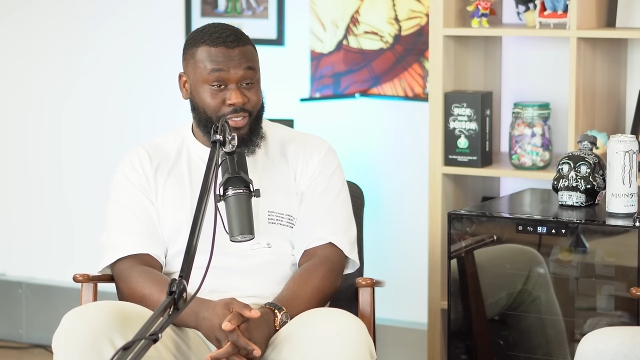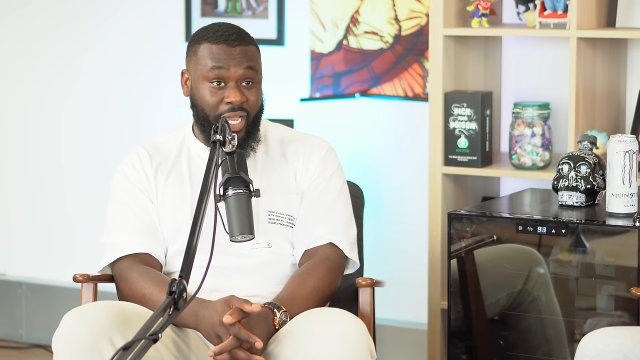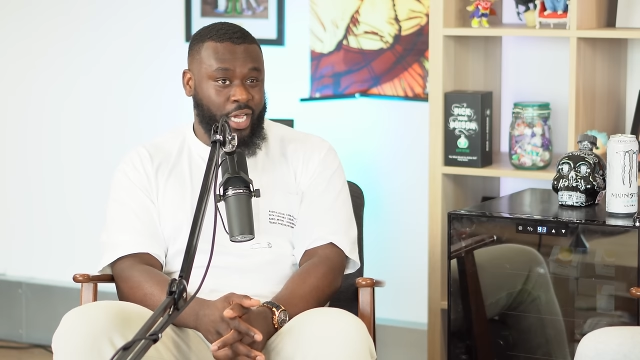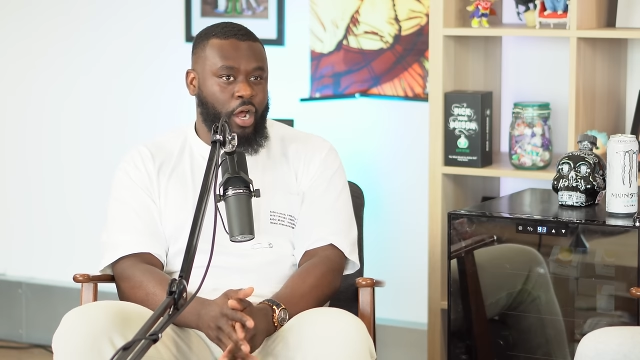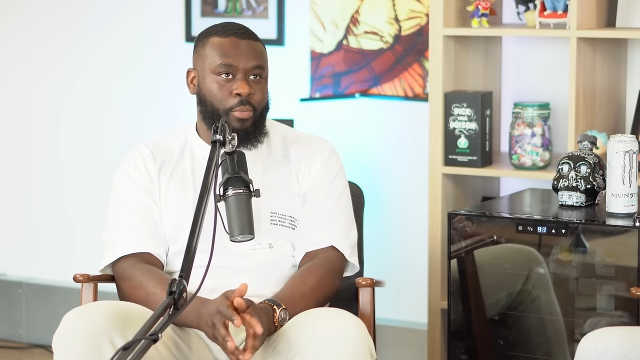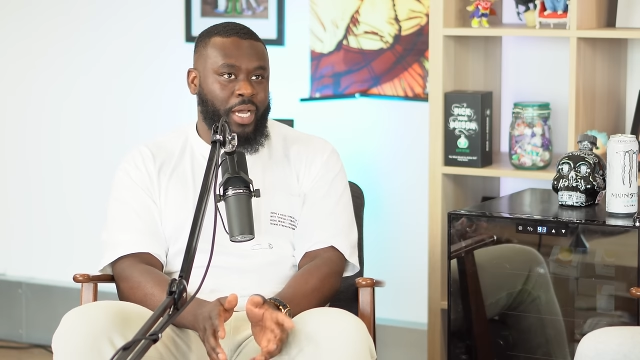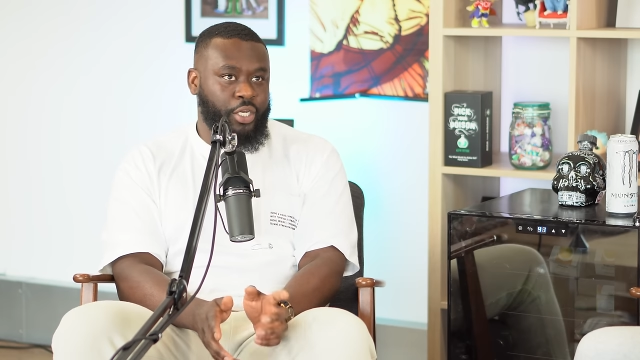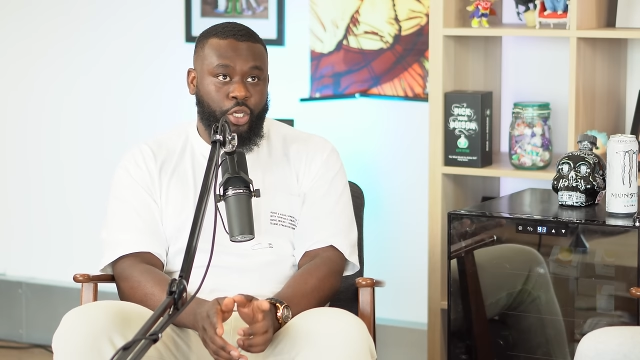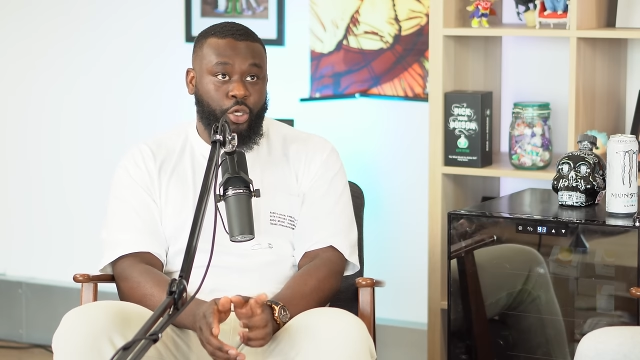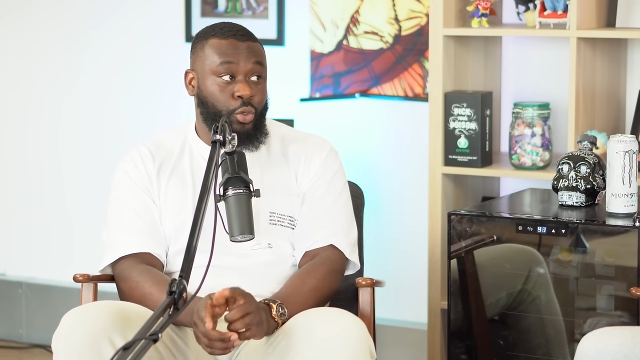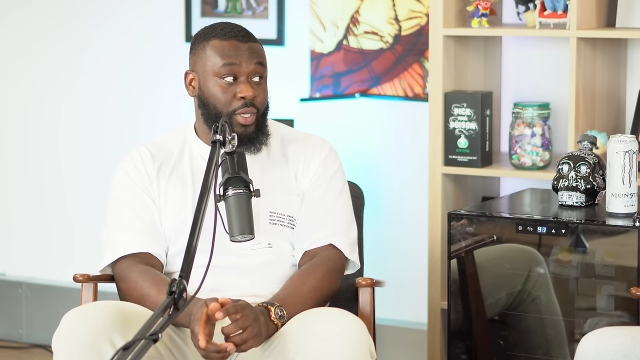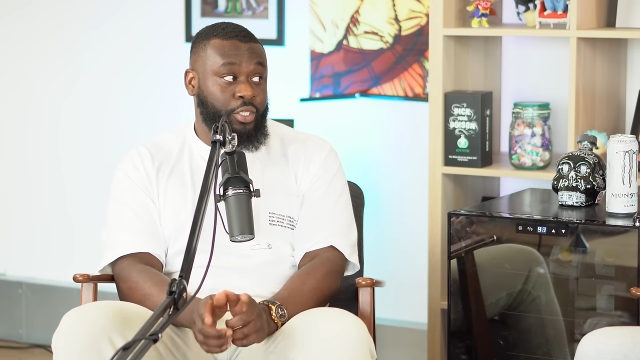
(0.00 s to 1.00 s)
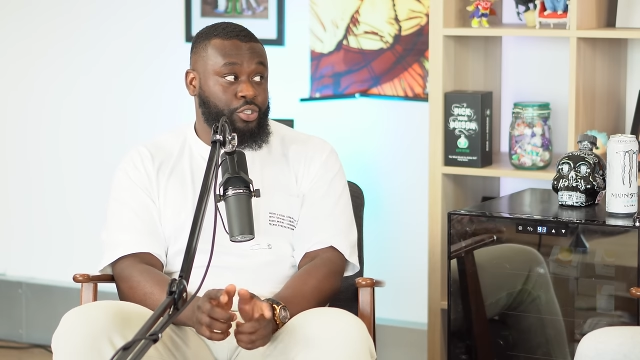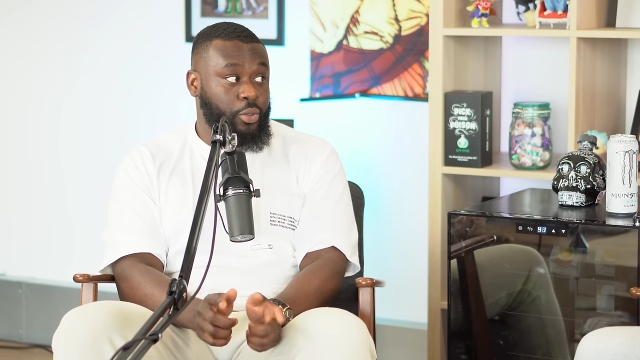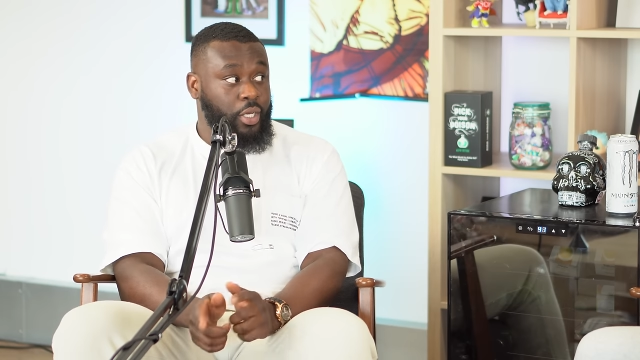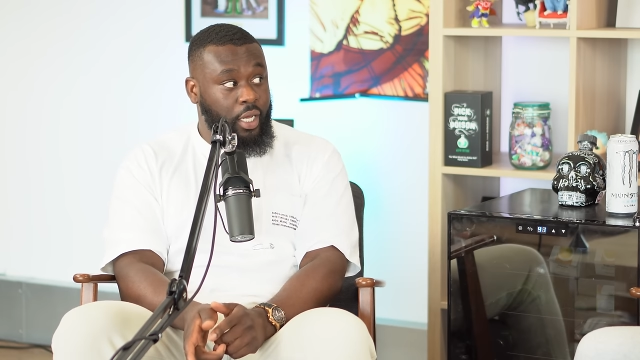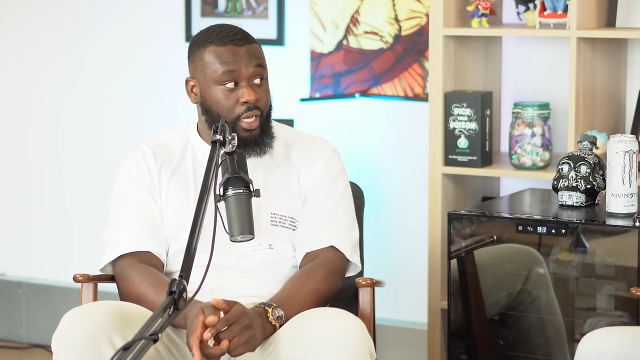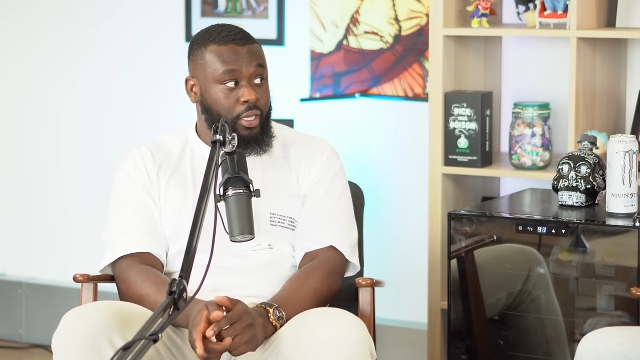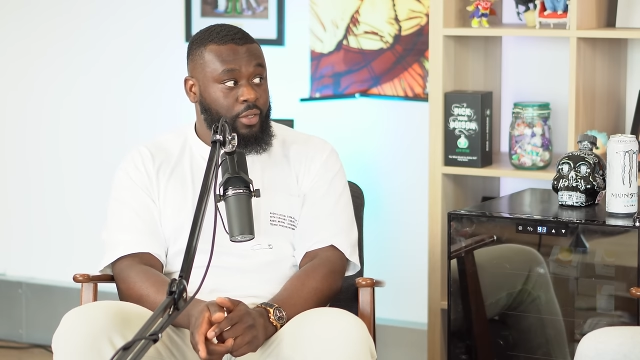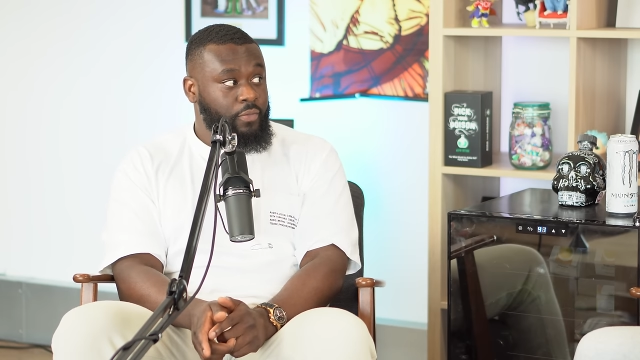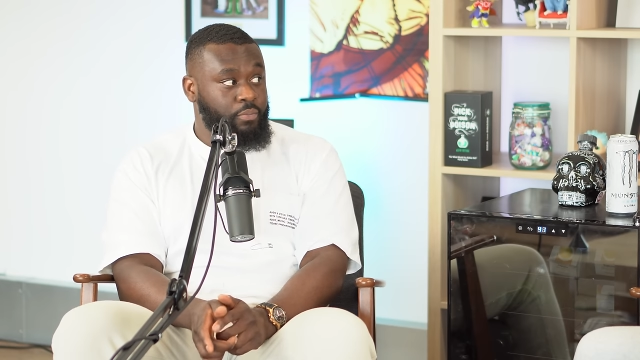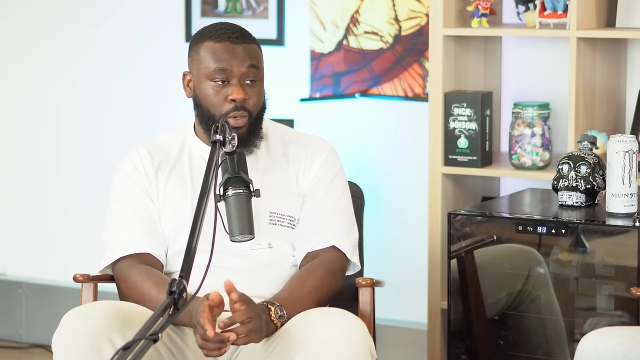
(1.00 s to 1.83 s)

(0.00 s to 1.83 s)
So I can't. I don't know who introed her. Yeah.